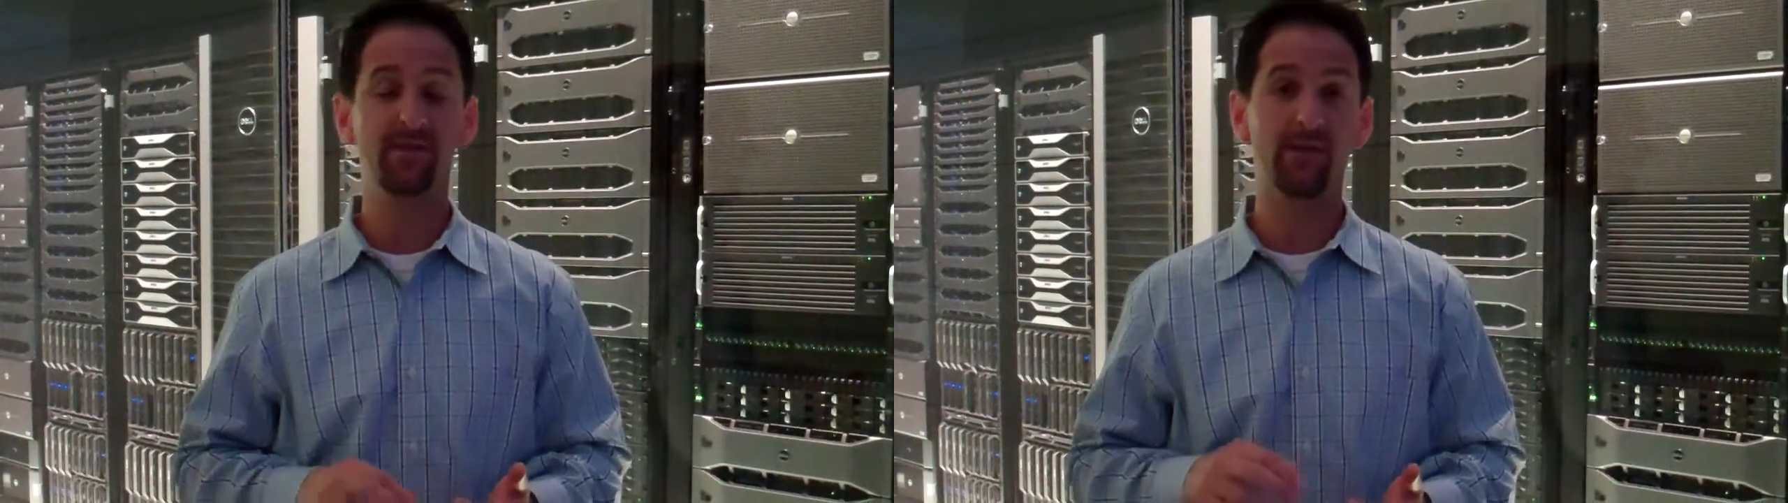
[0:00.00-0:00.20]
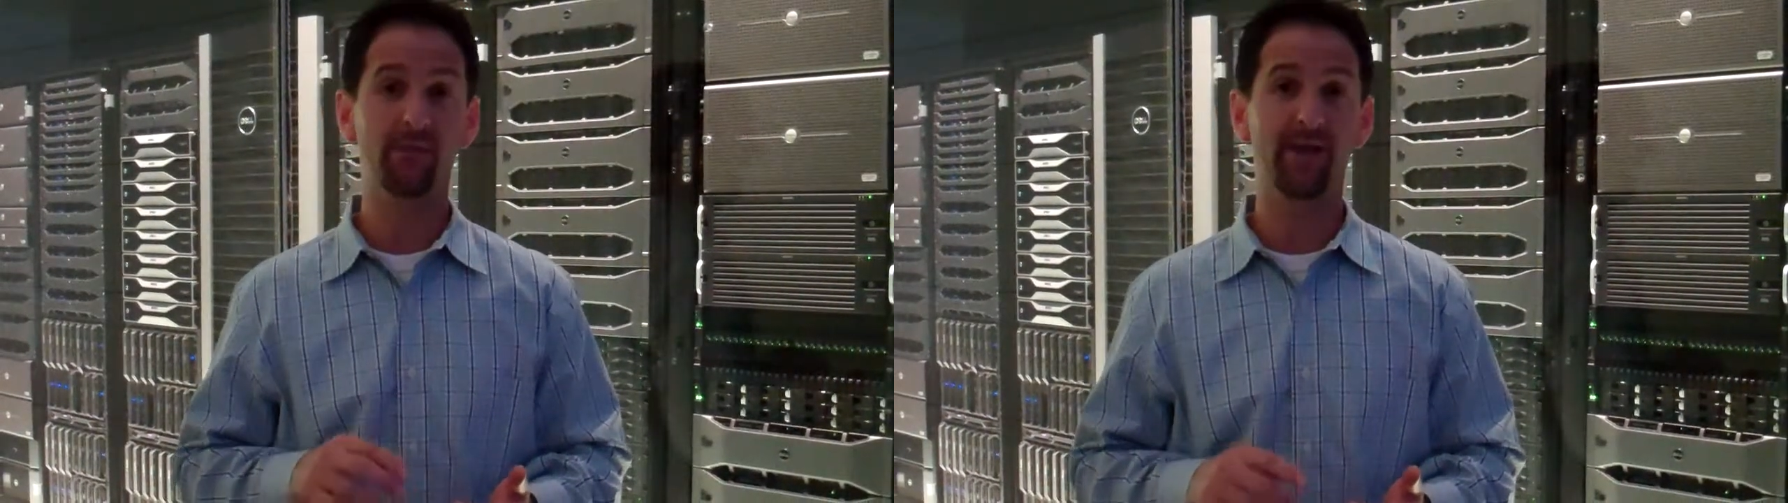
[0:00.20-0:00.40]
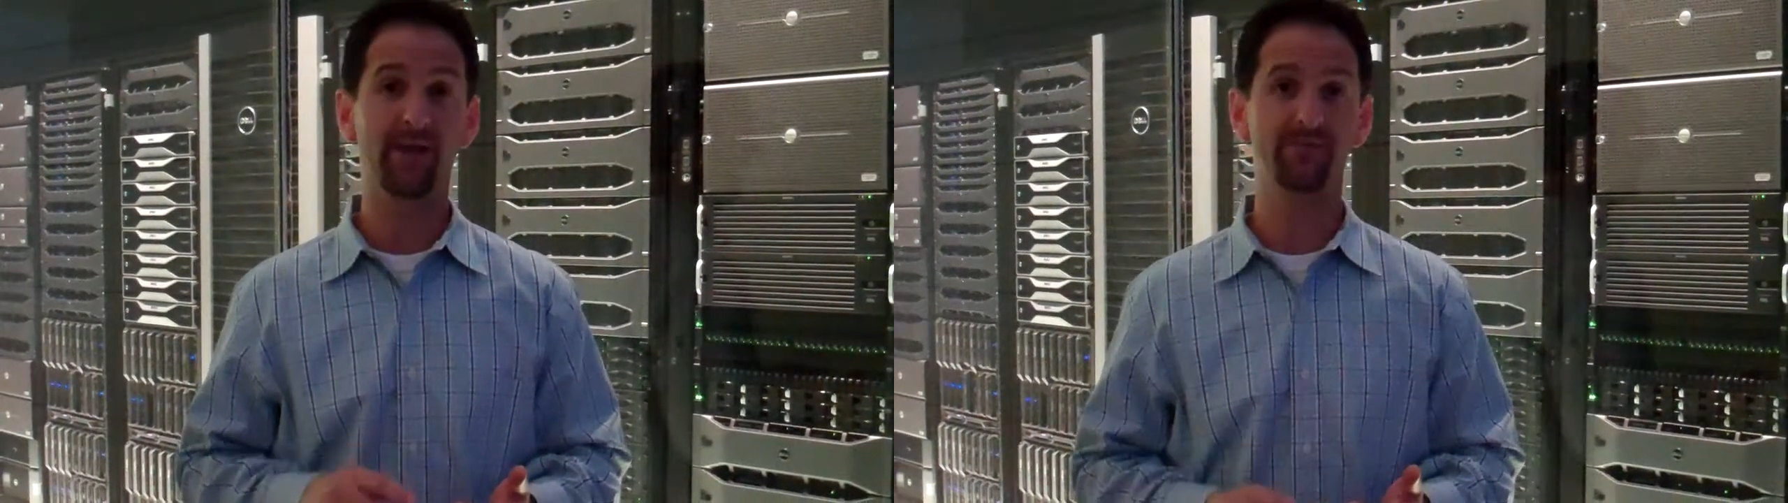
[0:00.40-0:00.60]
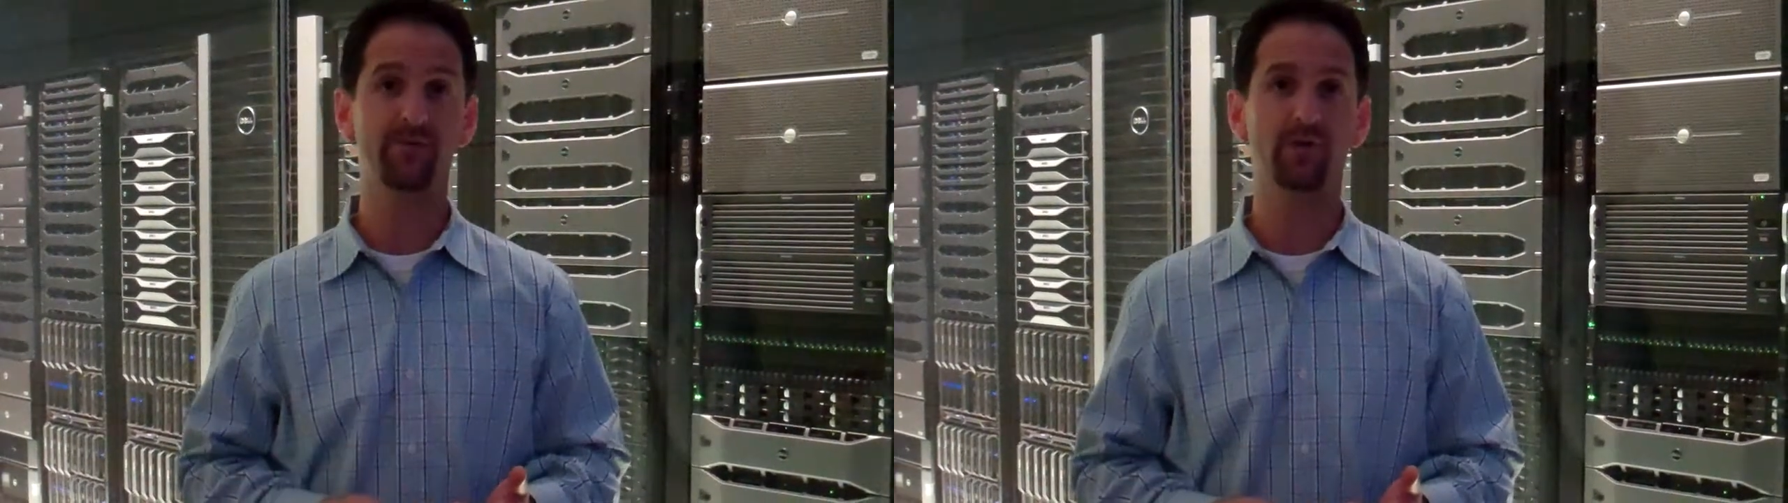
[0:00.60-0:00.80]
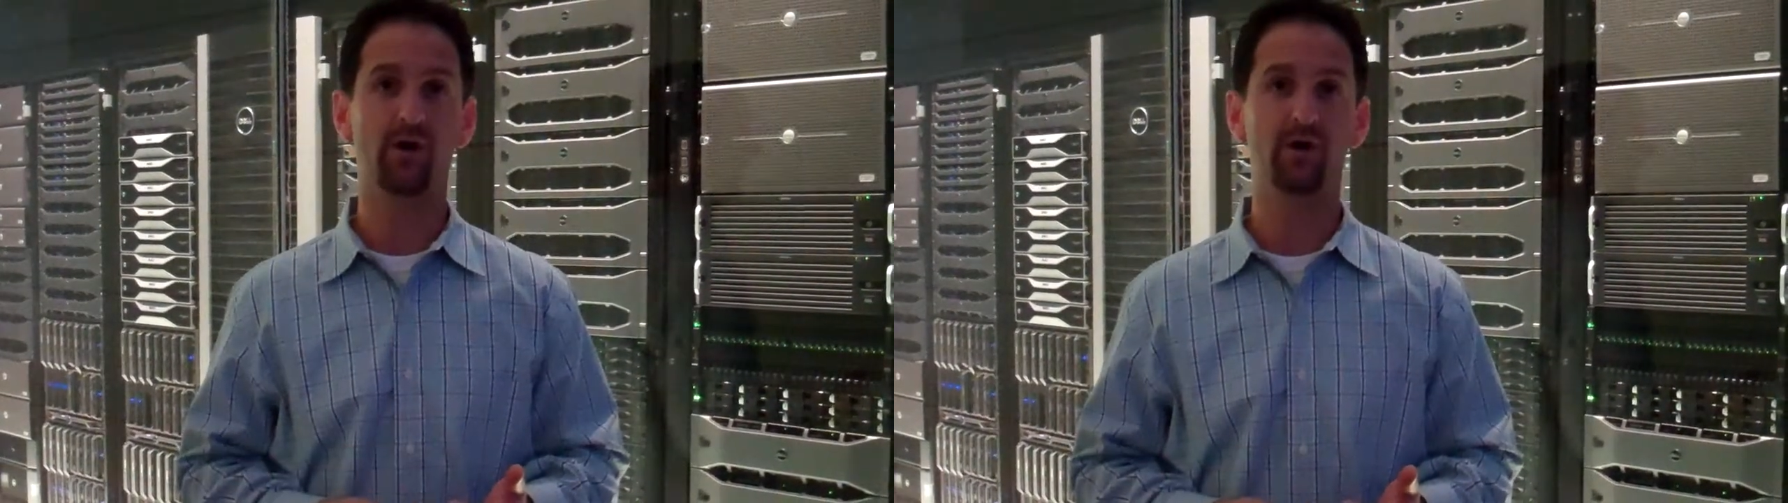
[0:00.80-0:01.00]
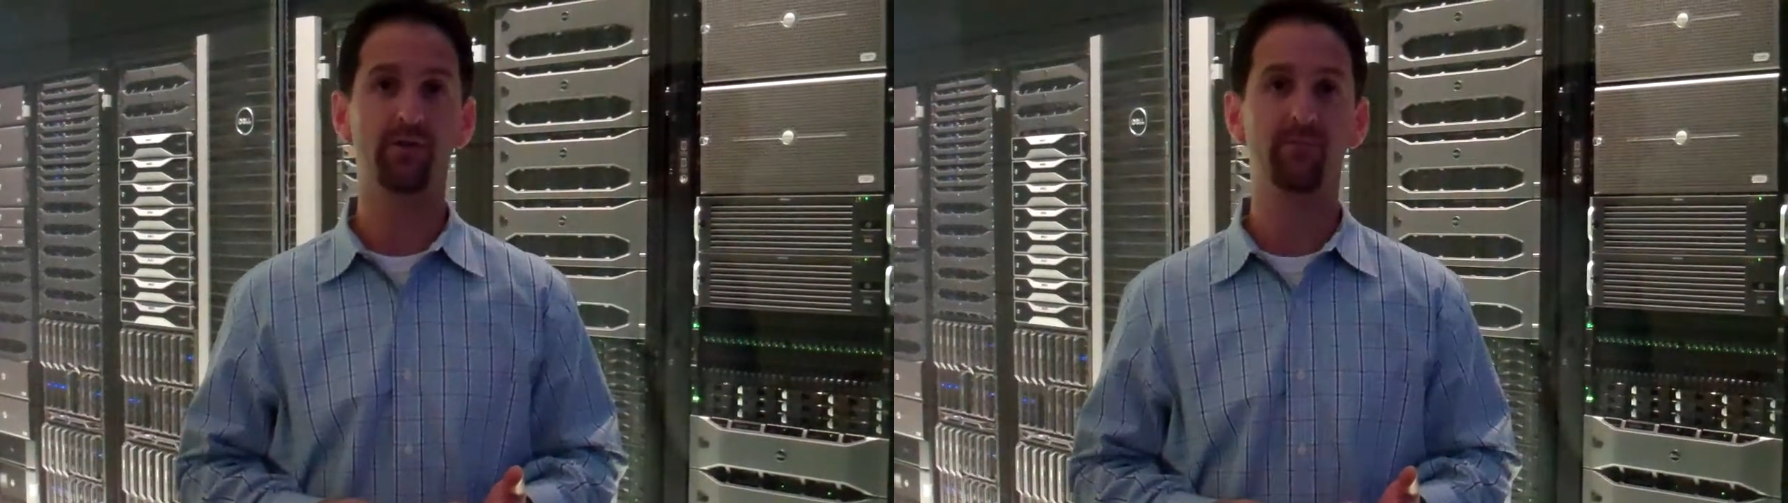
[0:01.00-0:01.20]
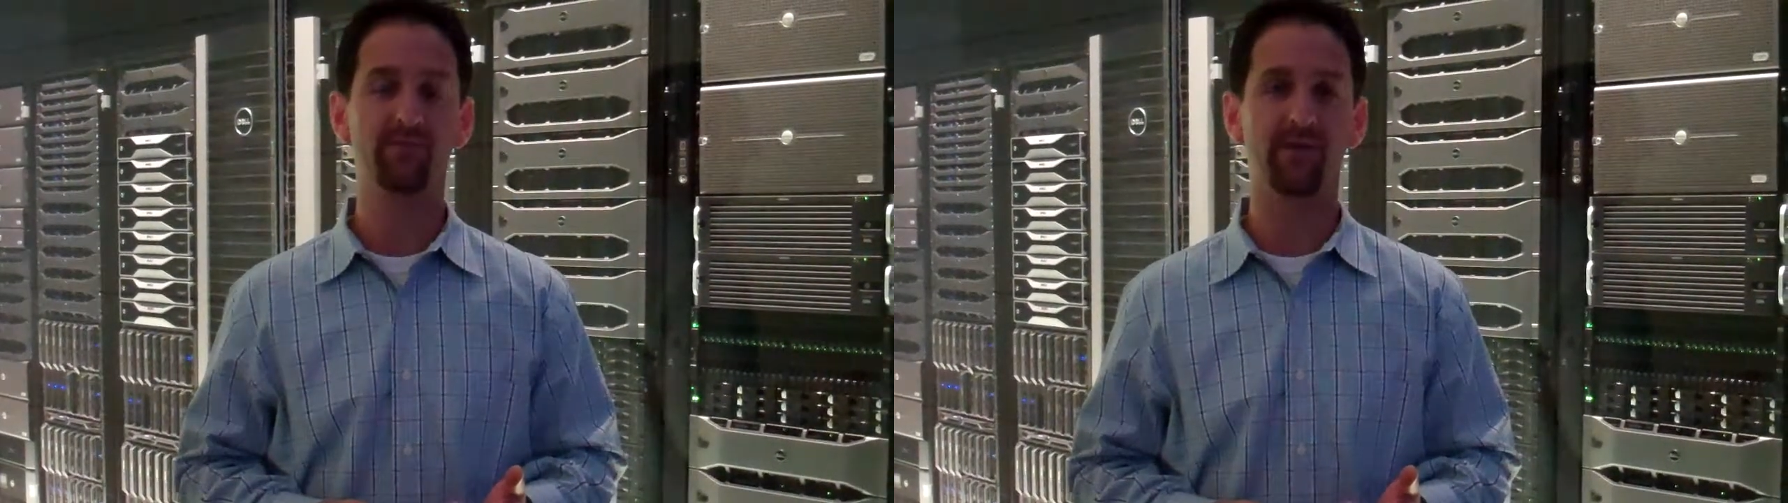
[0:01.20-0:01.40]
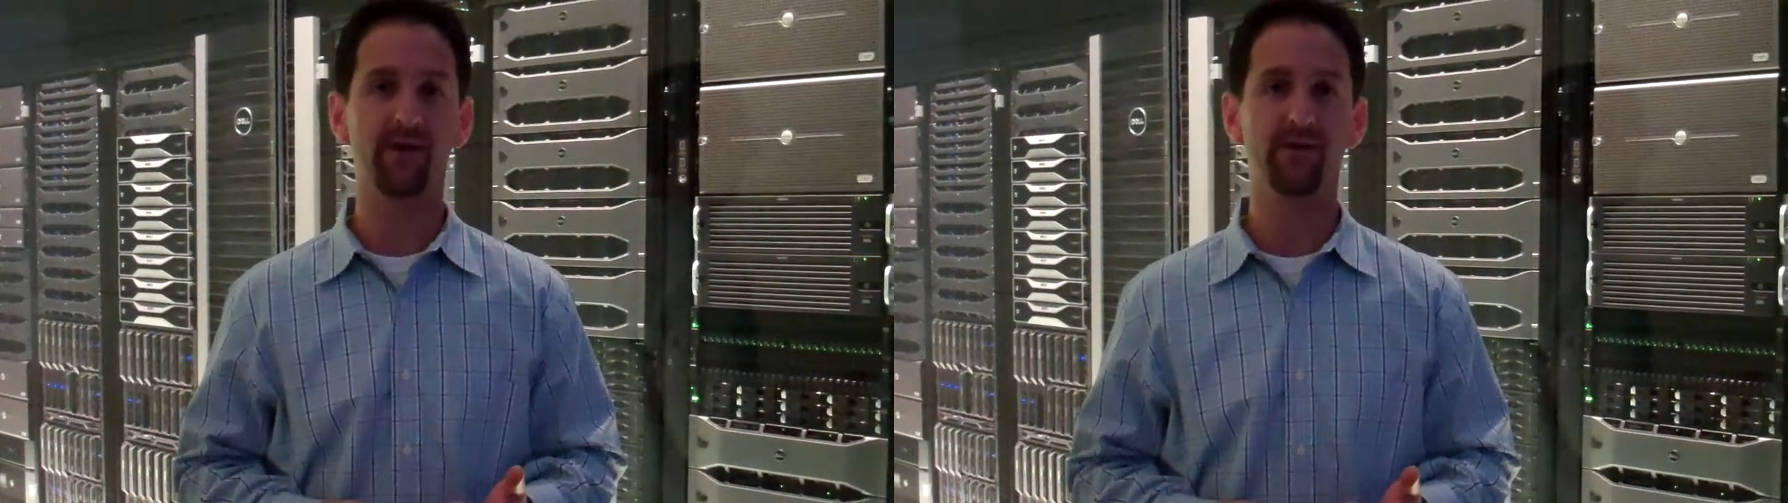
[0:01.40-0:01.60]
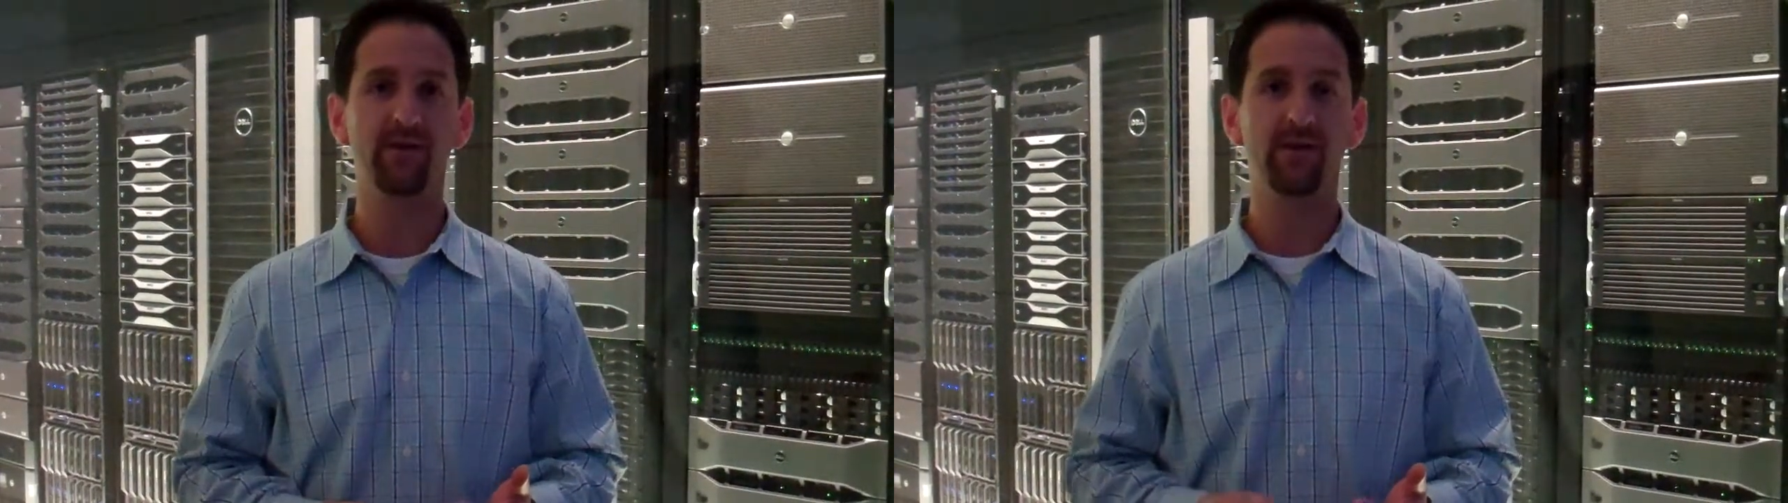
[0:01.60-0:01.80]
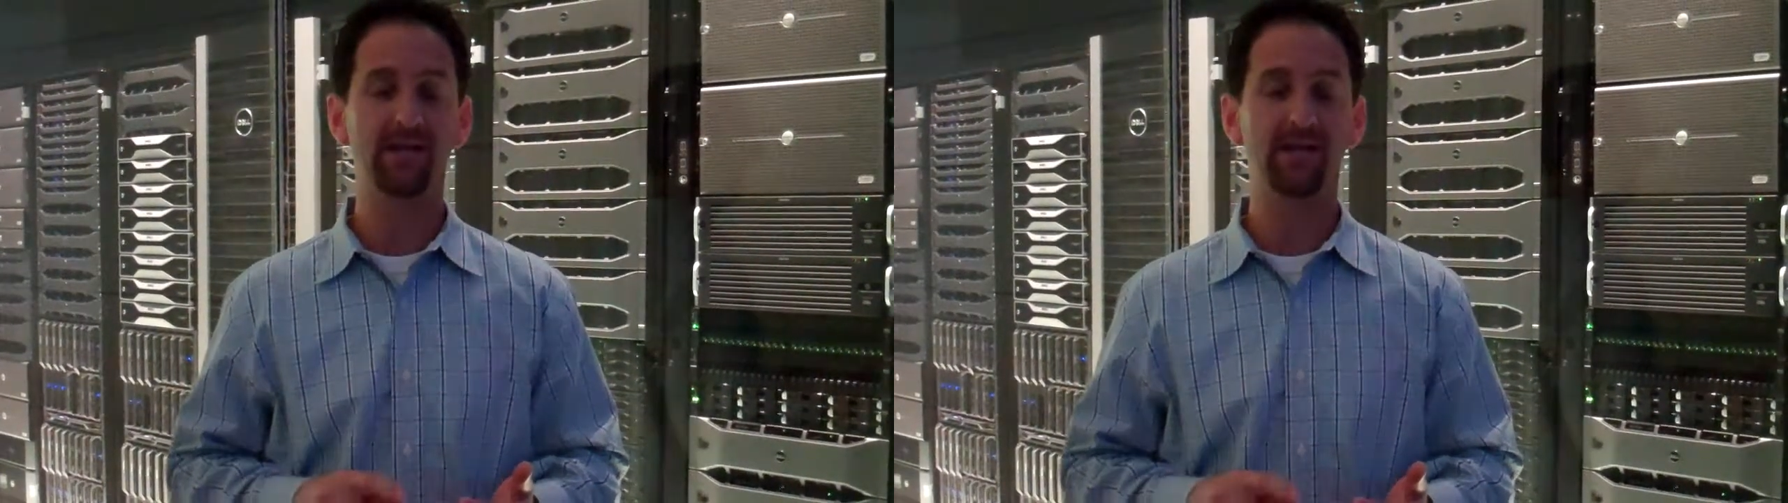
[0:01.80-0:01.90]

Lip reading: they would have to call the provider,